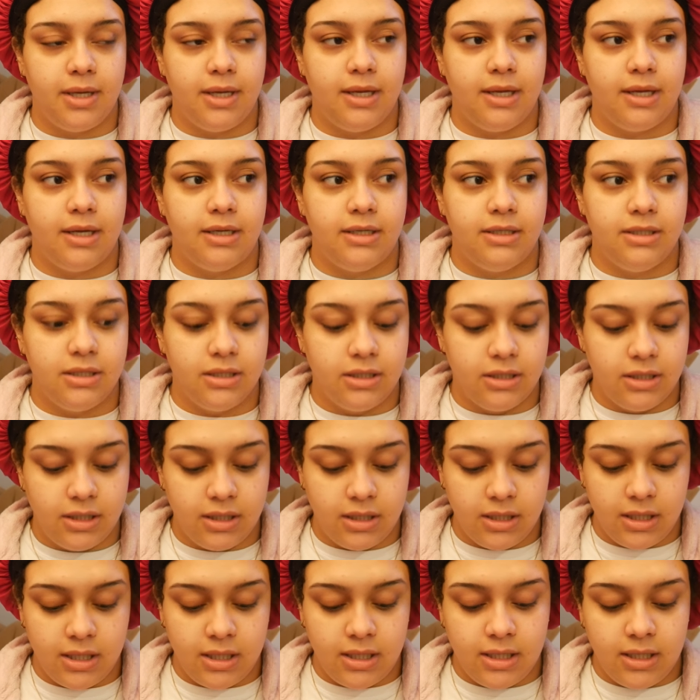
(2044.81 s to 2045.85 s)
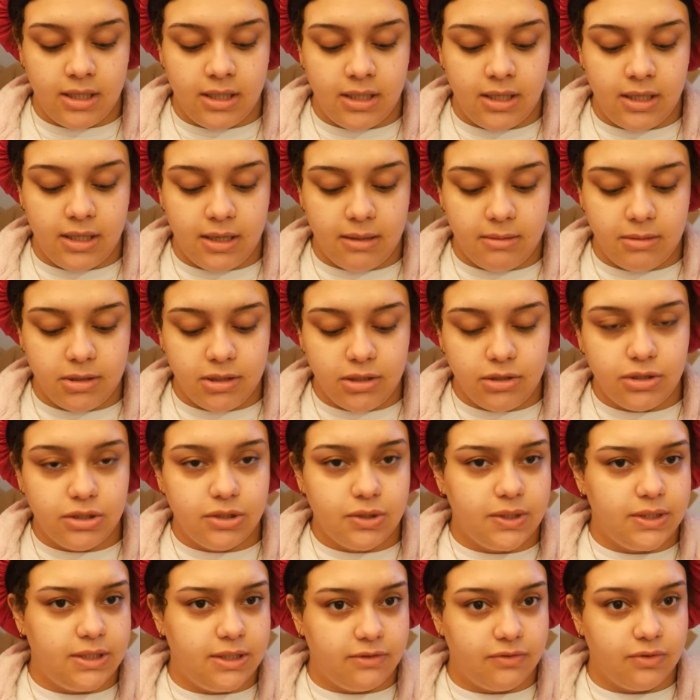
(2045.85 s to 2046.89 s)
and I want to go
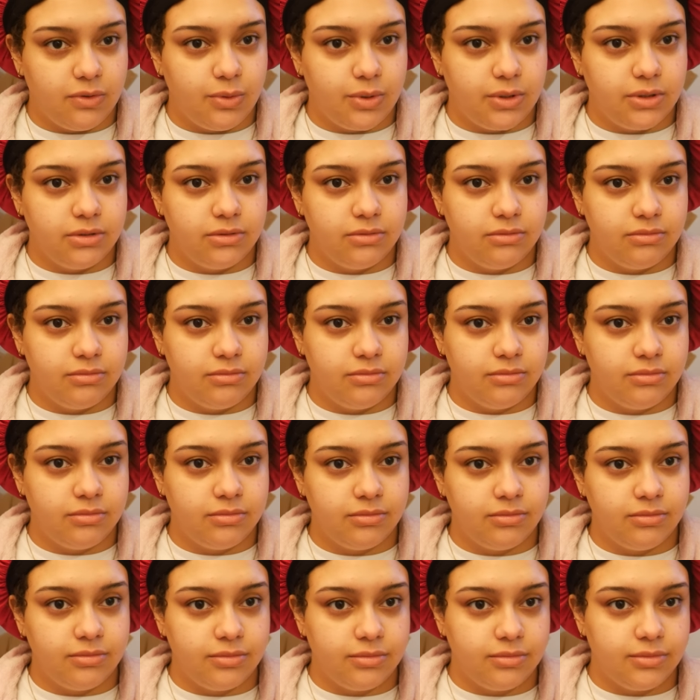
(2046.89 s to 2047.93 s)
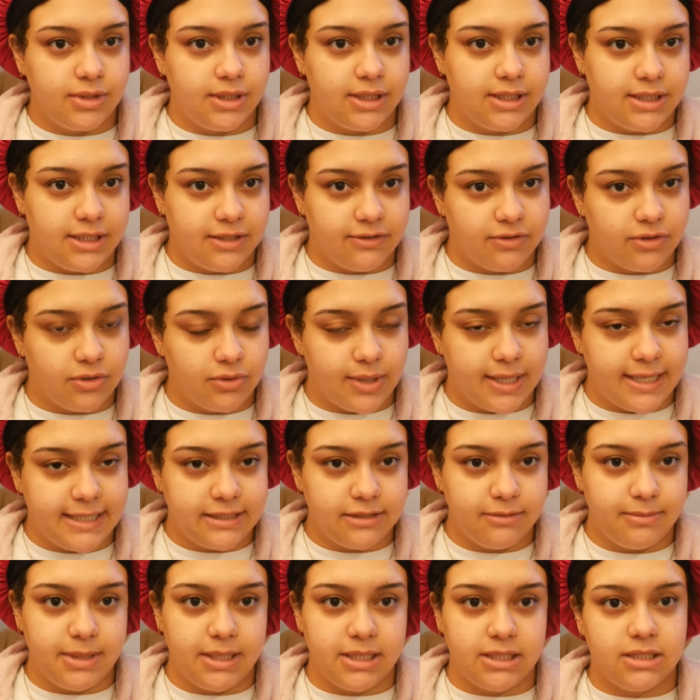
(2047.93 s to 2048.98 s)
to a different one, in a different
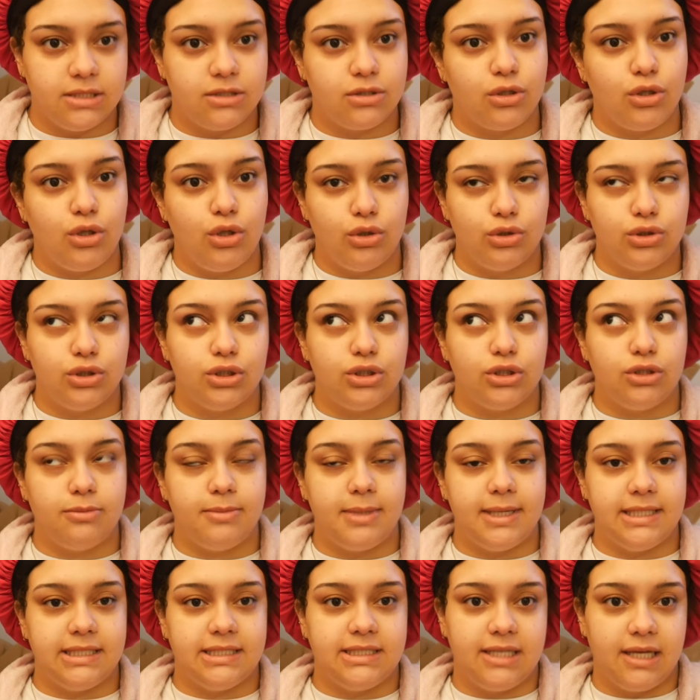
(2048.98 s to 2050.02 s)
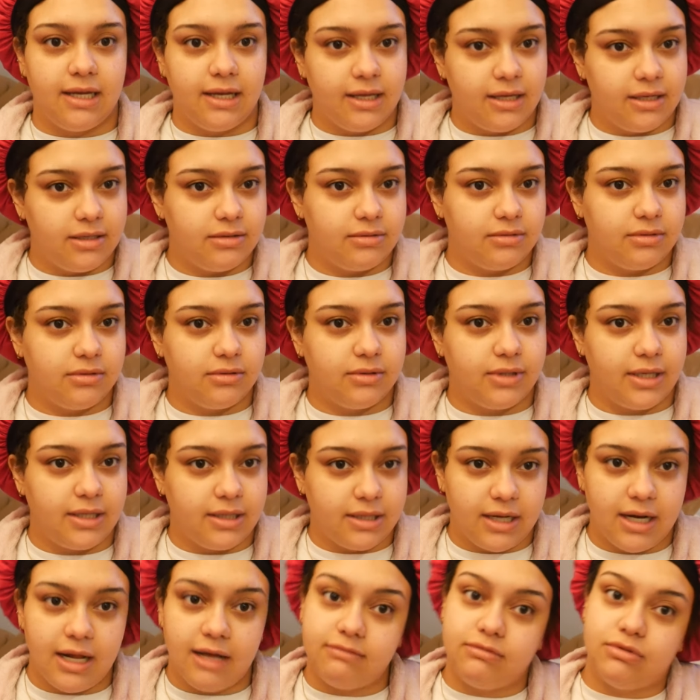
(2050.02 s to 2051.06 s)
location, because it's closer to my second thing
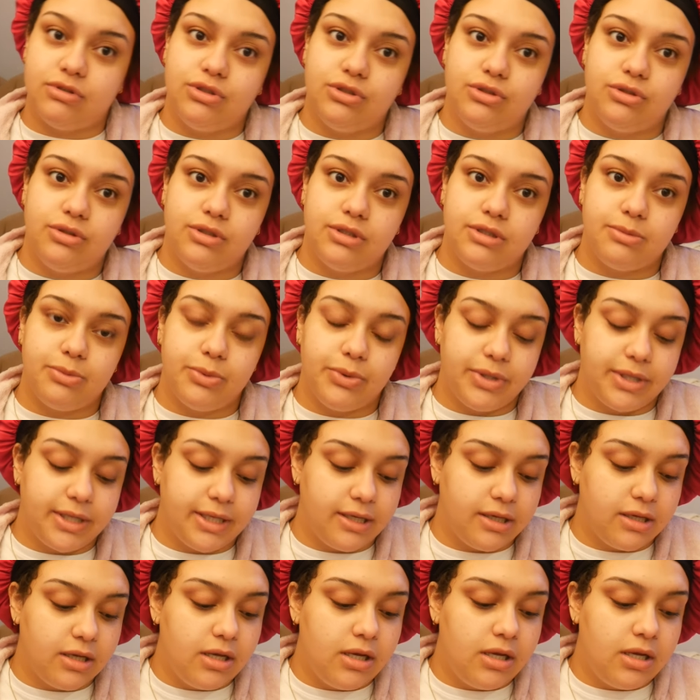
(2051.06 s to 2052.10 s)
that I have to do this morning.